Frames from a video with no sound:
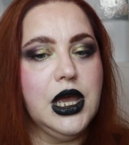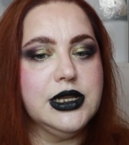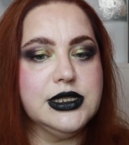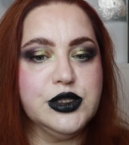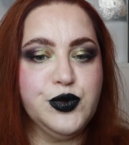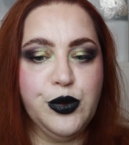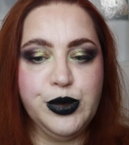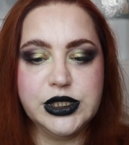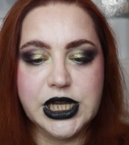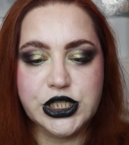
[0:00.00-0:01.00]
This is
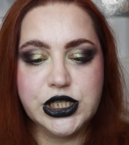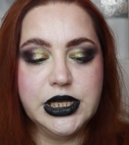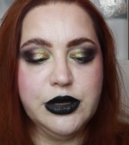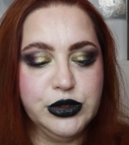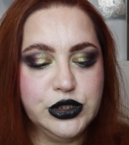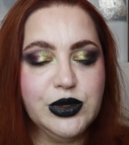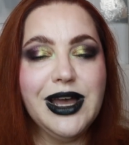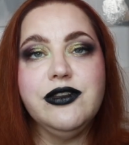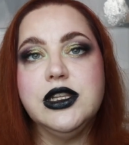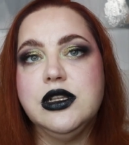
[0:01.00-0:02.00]
Purple Touch, and then we do
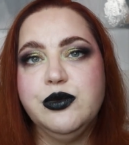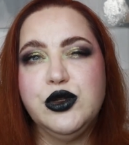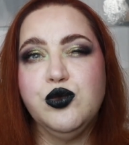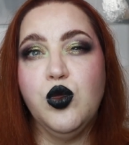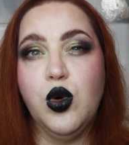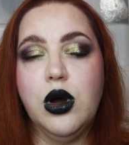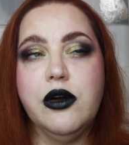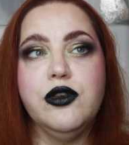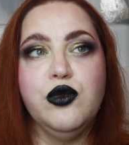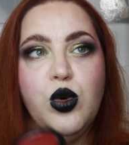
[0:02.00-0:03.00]
have a little bit more
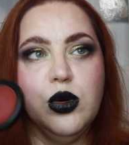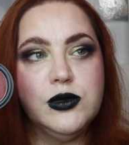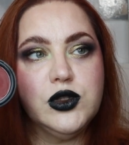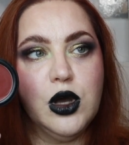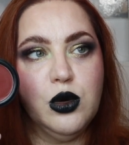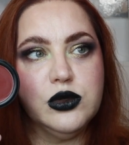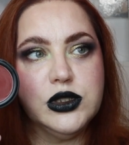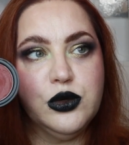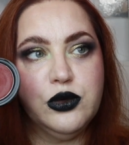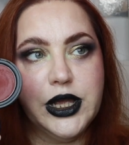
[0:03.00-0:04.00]
of a warm
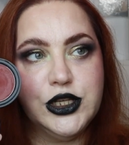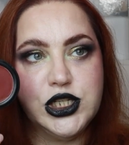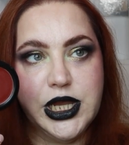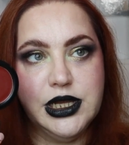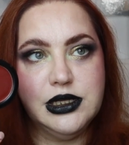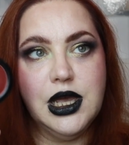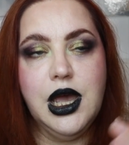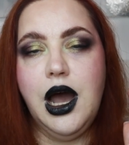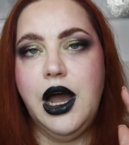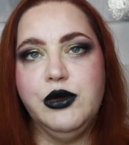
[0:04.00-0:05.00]
toned red shade.
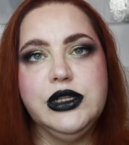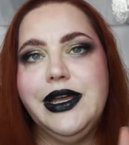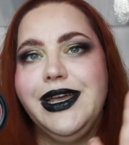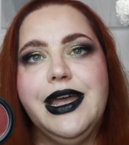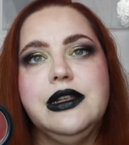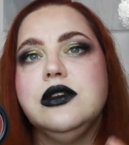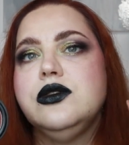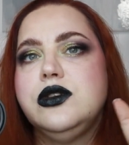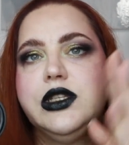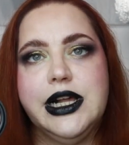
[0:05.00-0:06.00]
I will again
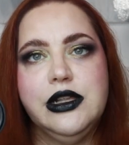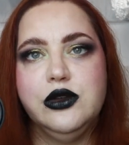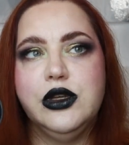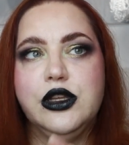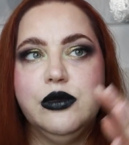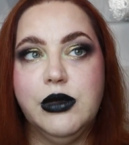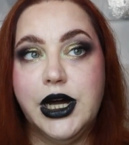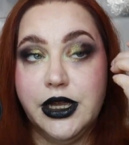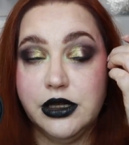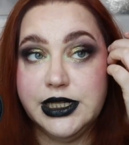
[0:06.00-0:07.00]
tell you in
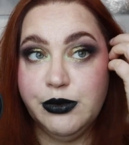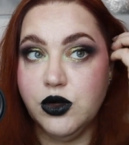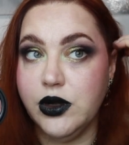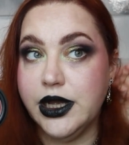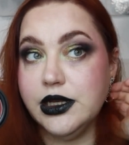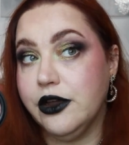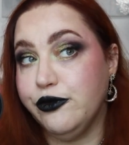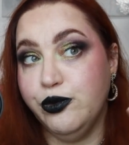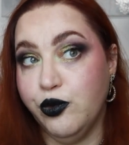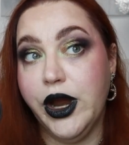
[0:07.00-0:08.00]
my demo, and
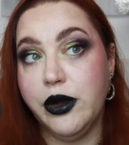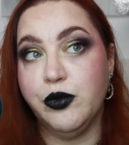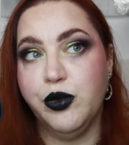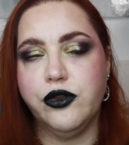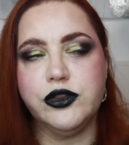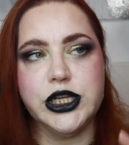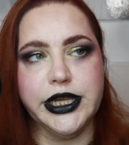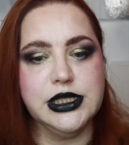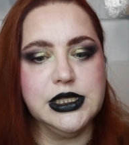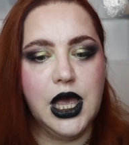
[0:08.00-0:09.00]
I'm wearing both
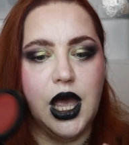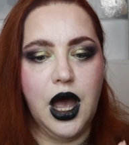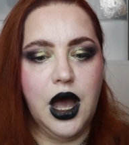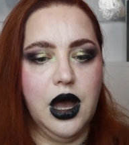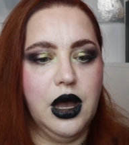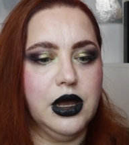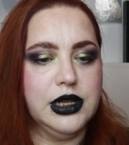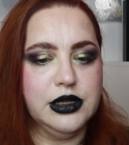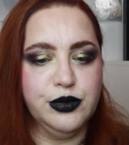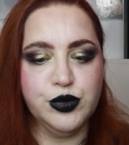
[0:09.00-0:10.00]
shades, a
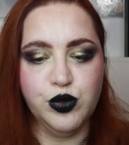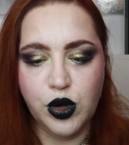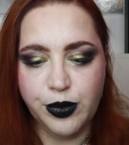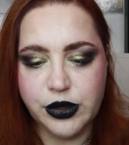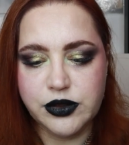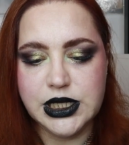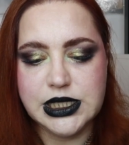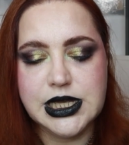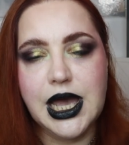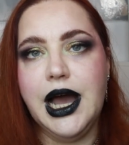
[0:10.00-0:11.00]
little bit more about
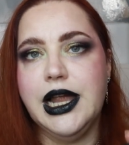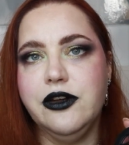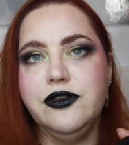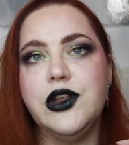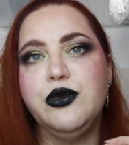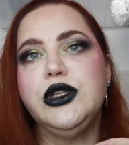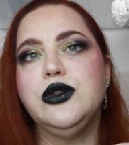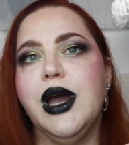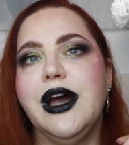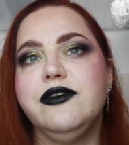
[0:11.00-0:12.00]
these. I love that we
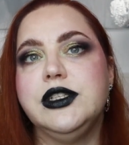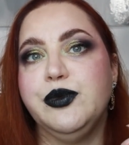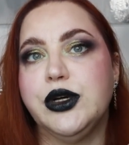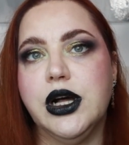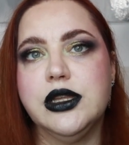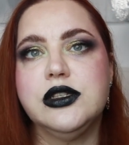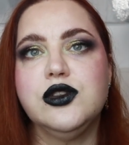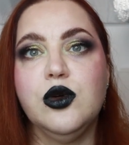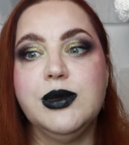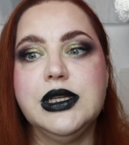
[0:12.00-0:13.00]
do have deeper colors.
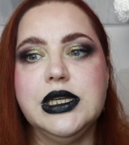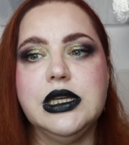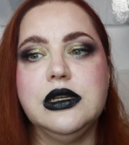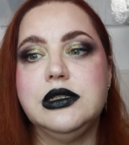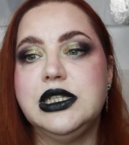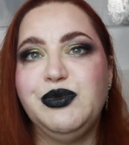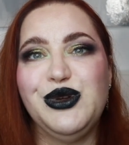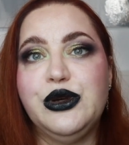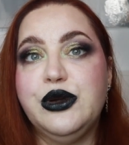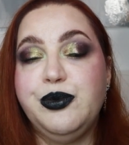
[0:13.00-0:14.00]
Normally
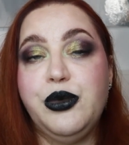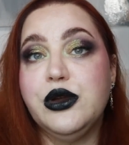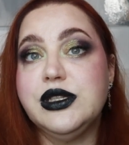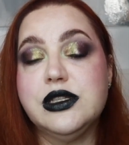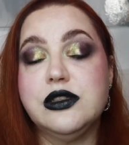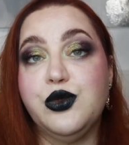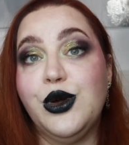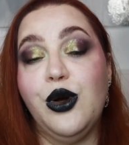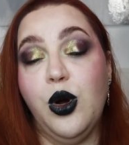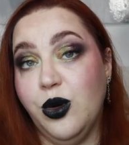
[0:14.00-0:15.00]
deeper persons
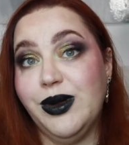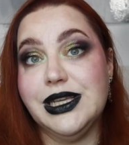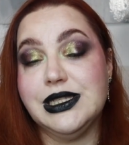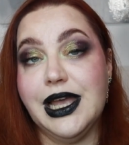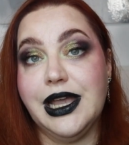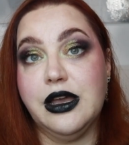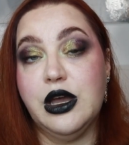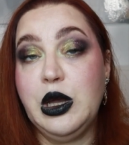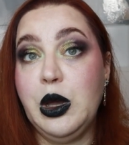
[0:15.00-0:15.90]
were always like